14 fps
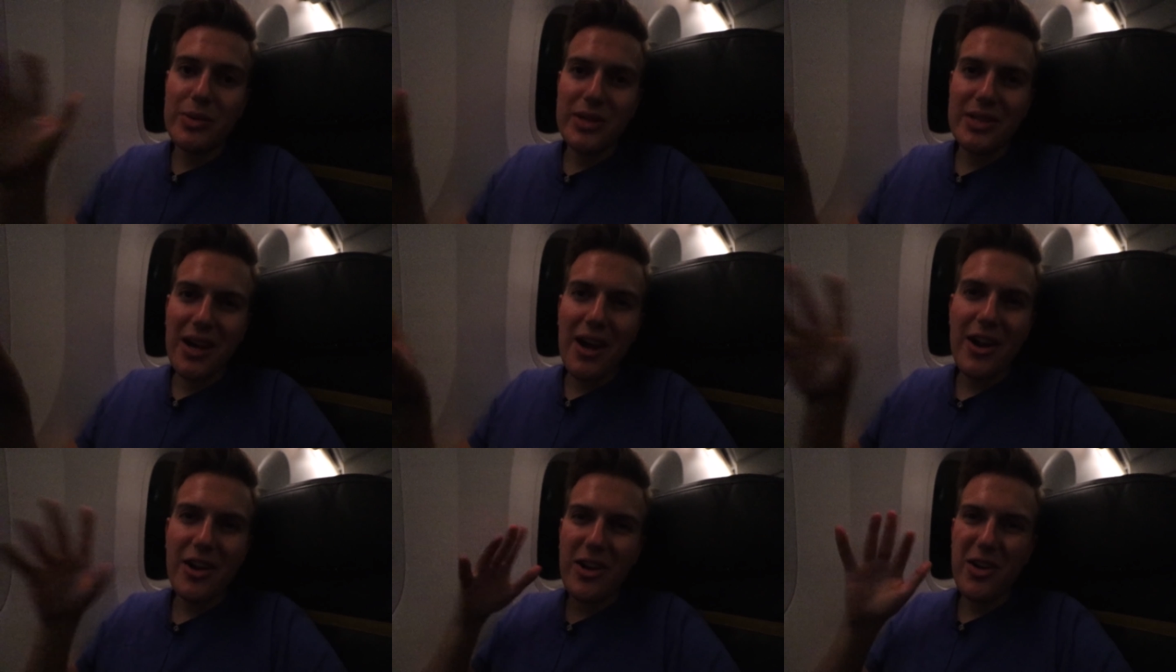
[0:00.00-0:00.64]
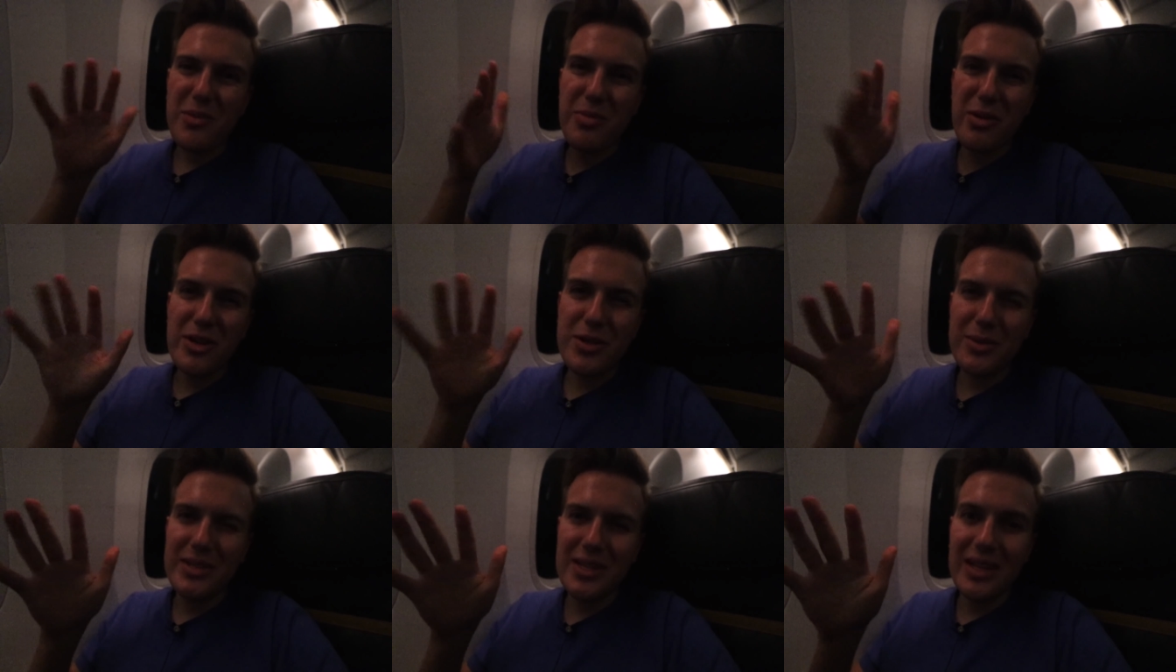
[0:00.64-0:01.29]
we're tired. Our
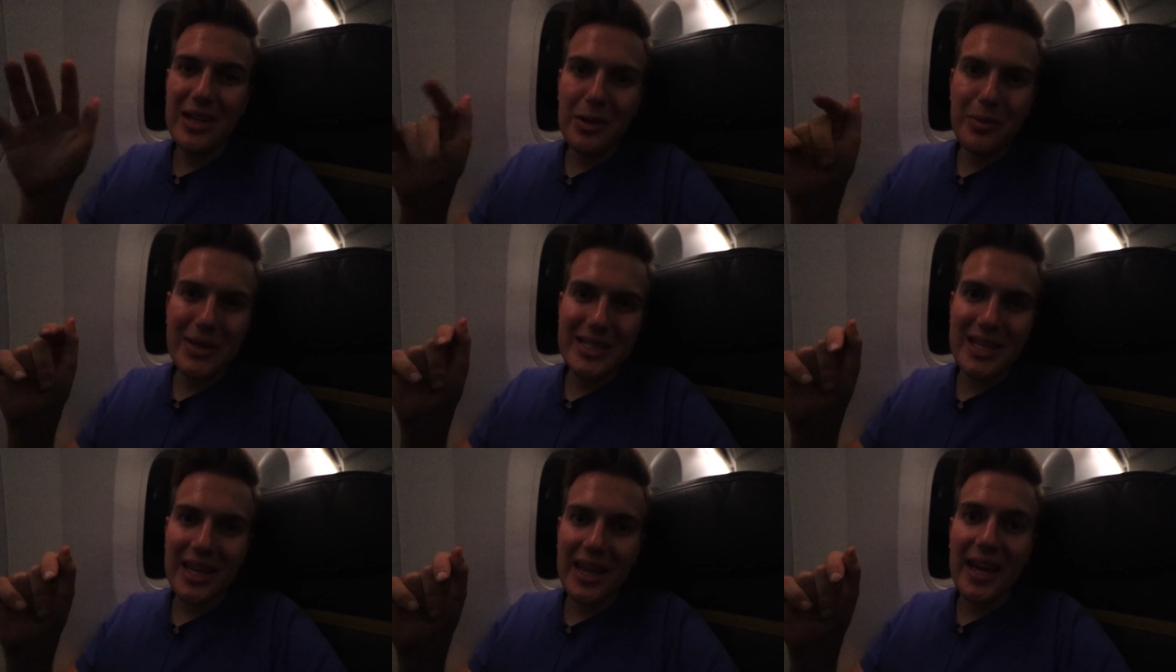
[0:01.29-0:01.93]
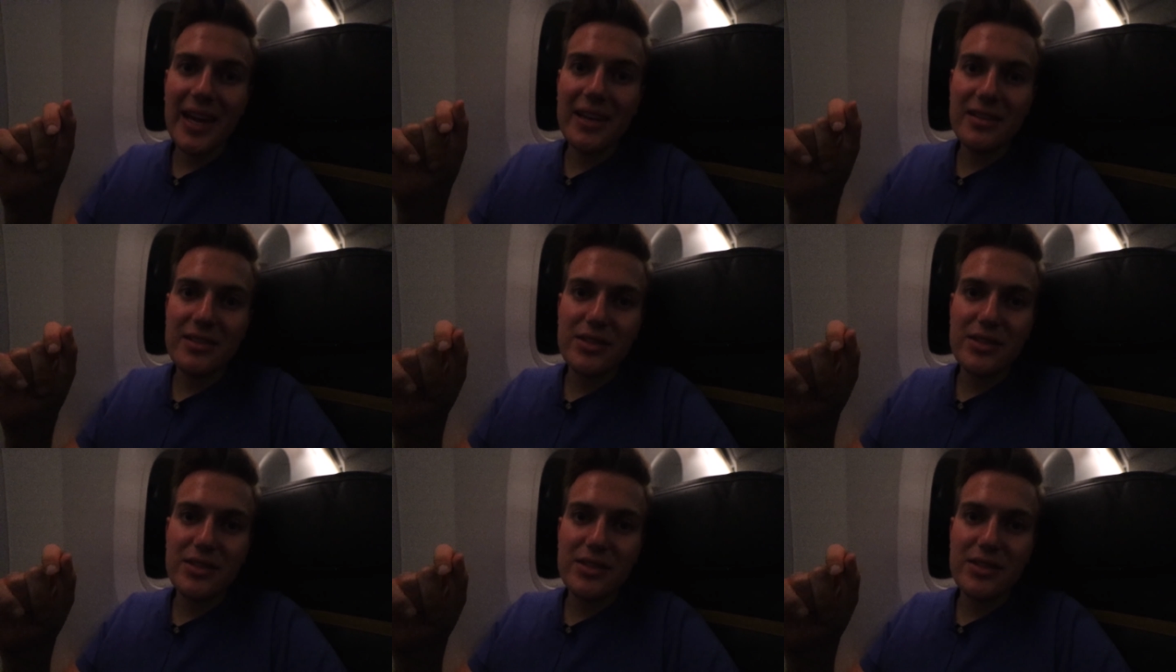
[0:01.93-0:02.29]
departure was a little bit delayed,